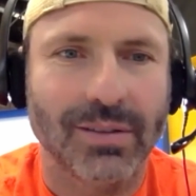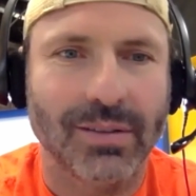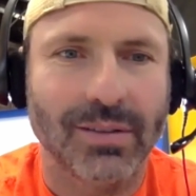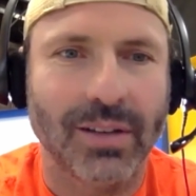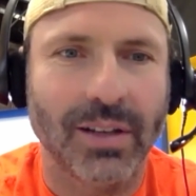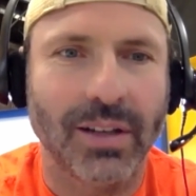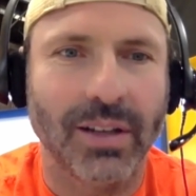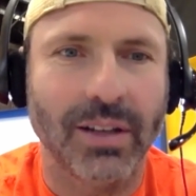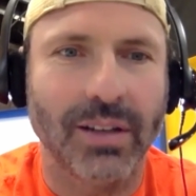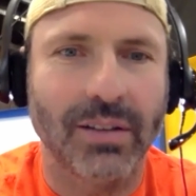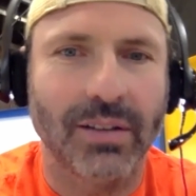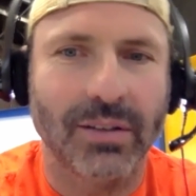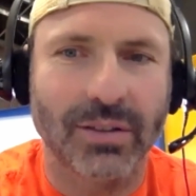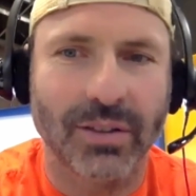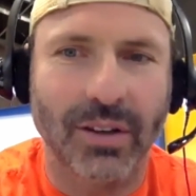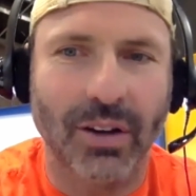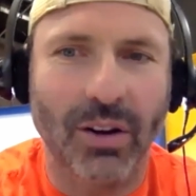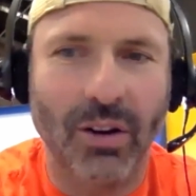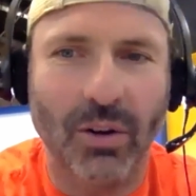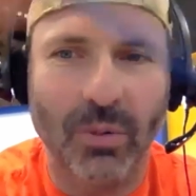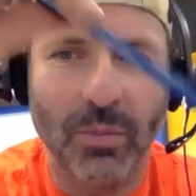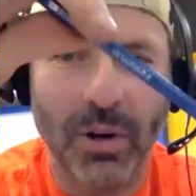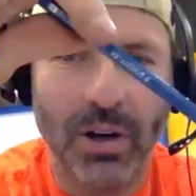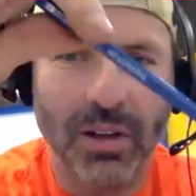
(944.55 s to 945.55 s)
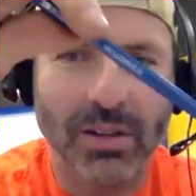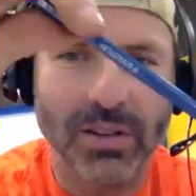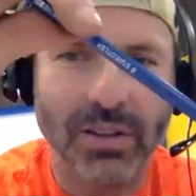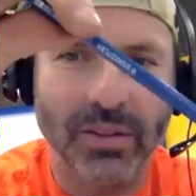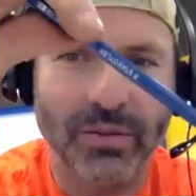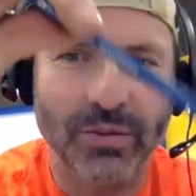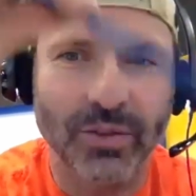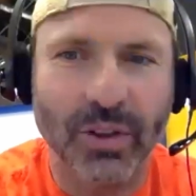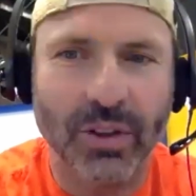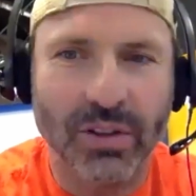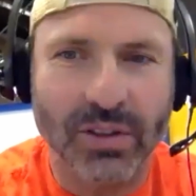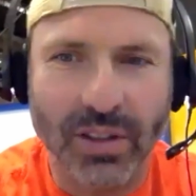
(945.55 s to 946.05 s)
I saw Allmoxy
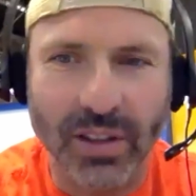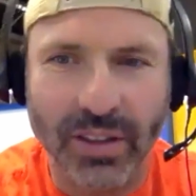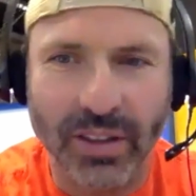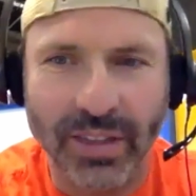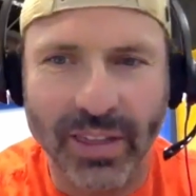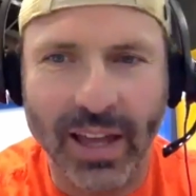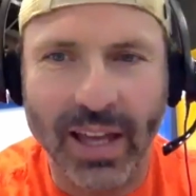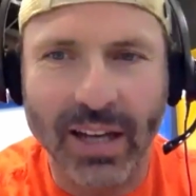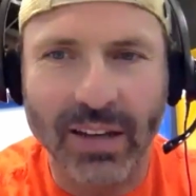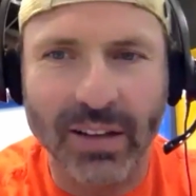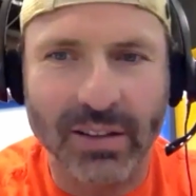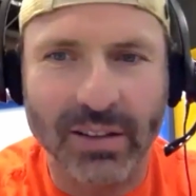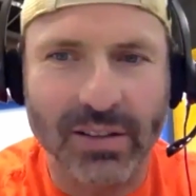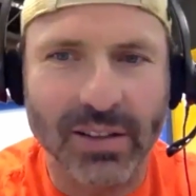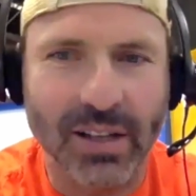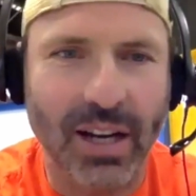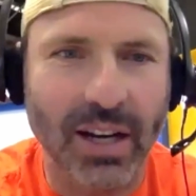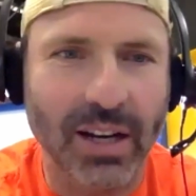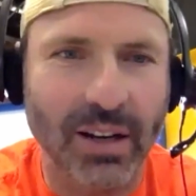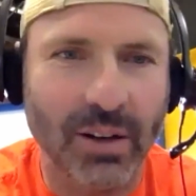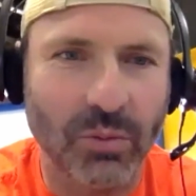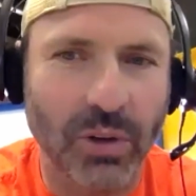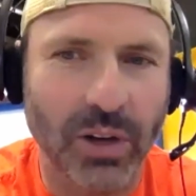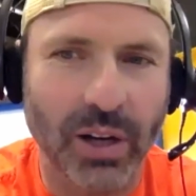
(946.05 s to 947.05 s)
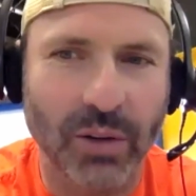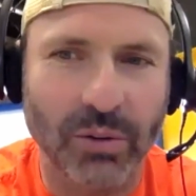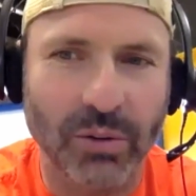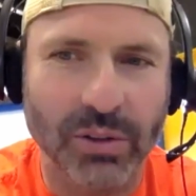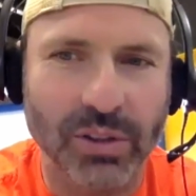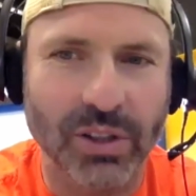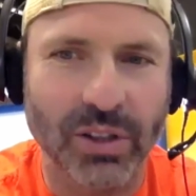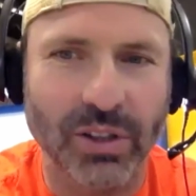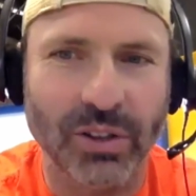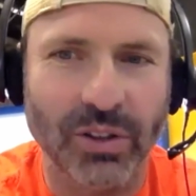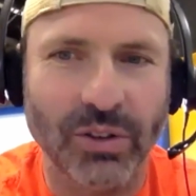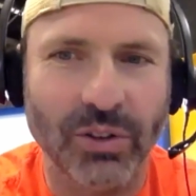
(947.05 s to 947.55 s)
first and then decided what I was
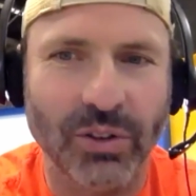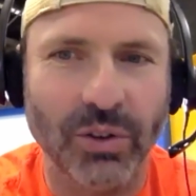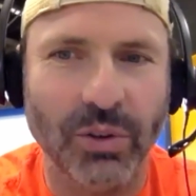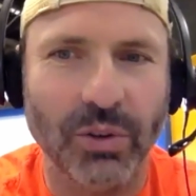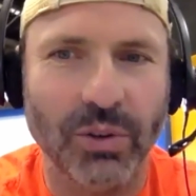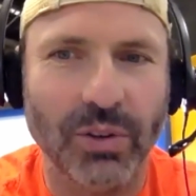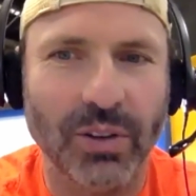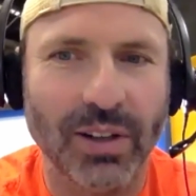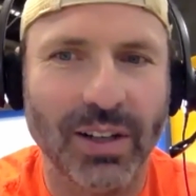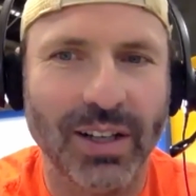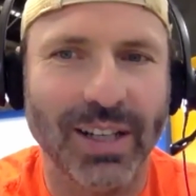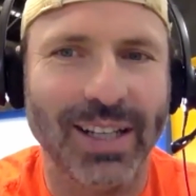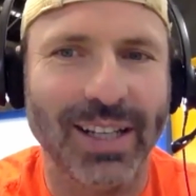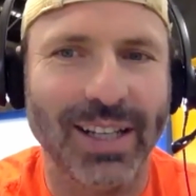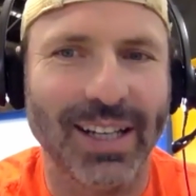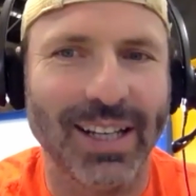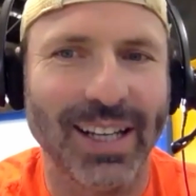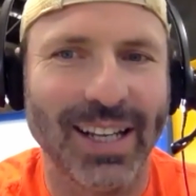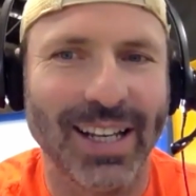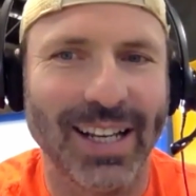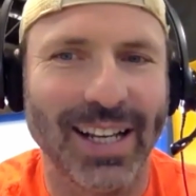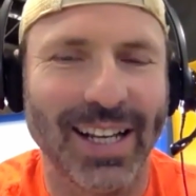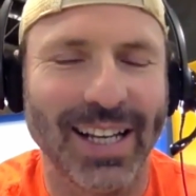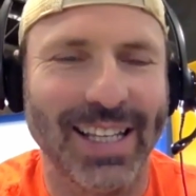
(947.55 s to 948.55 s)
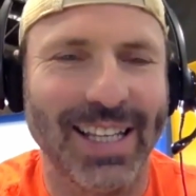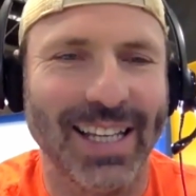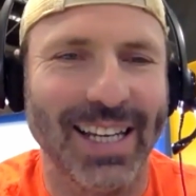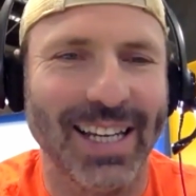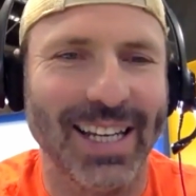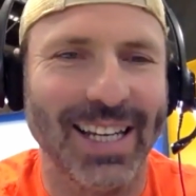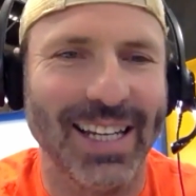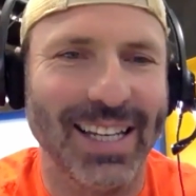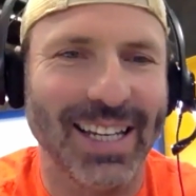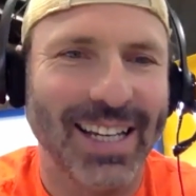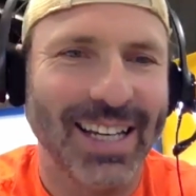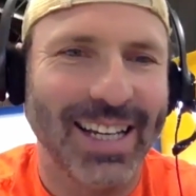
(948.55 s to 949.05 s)
going to do. I
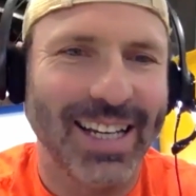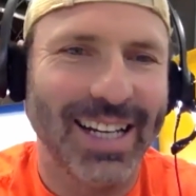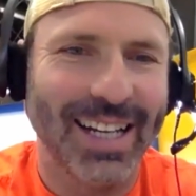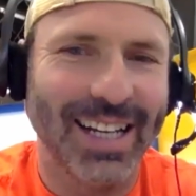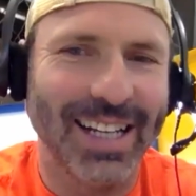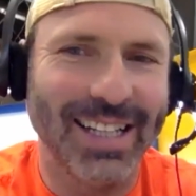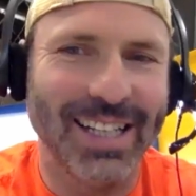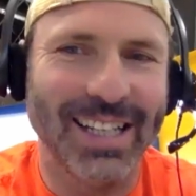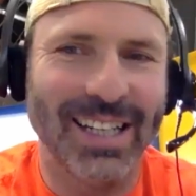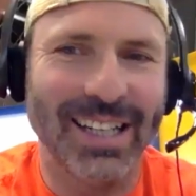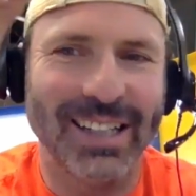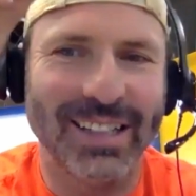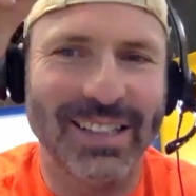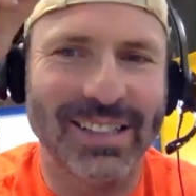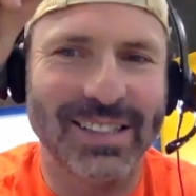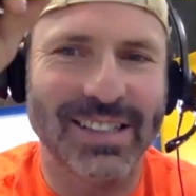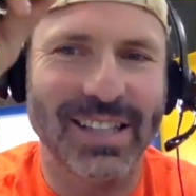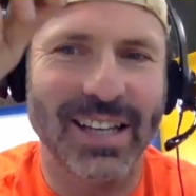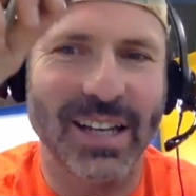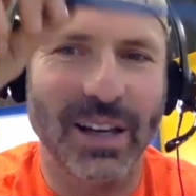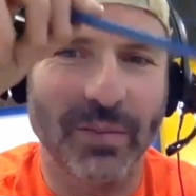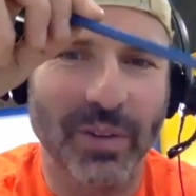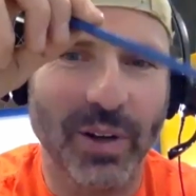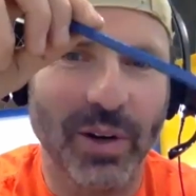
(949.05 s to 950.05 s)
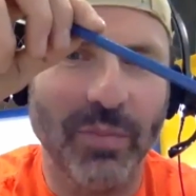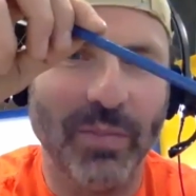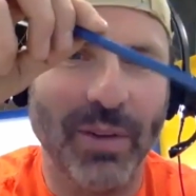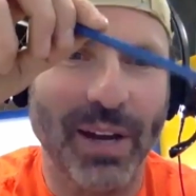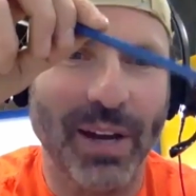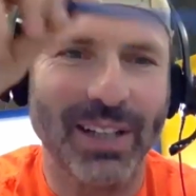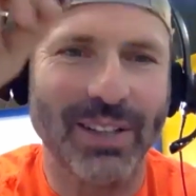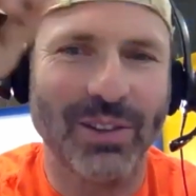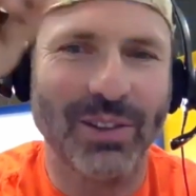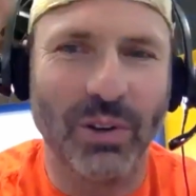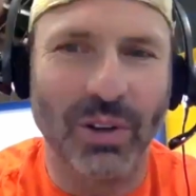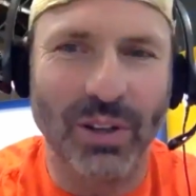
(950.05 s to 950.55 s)
didn't say I'm going to
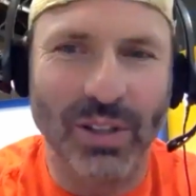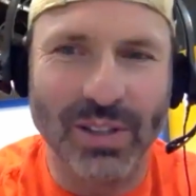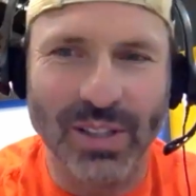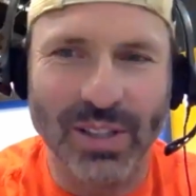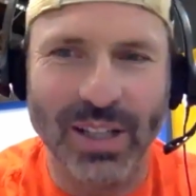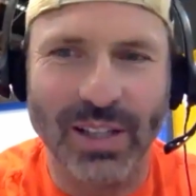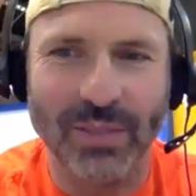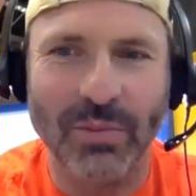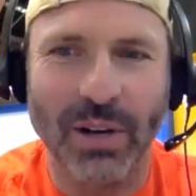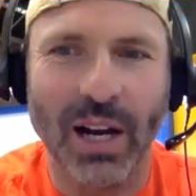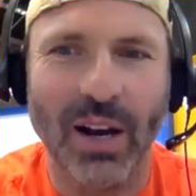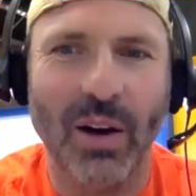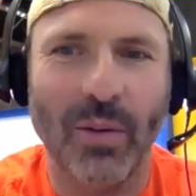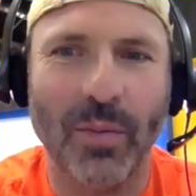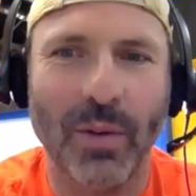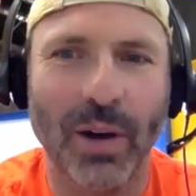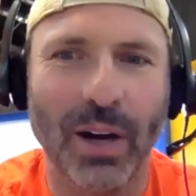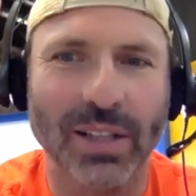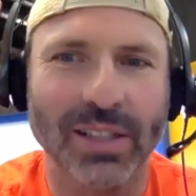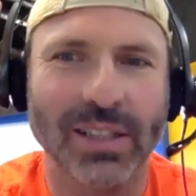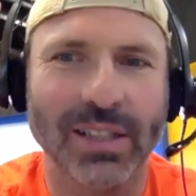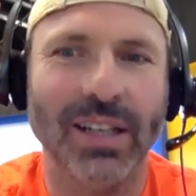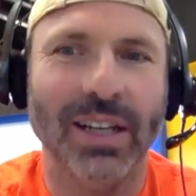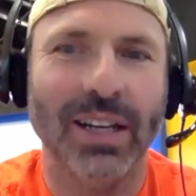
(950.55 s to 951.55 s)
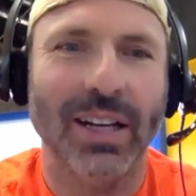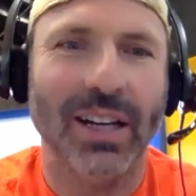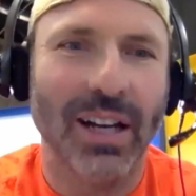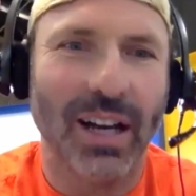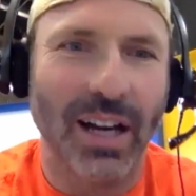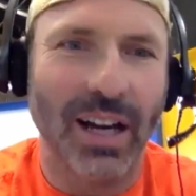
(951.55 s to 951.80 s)
make doors and then buy Allmoxy.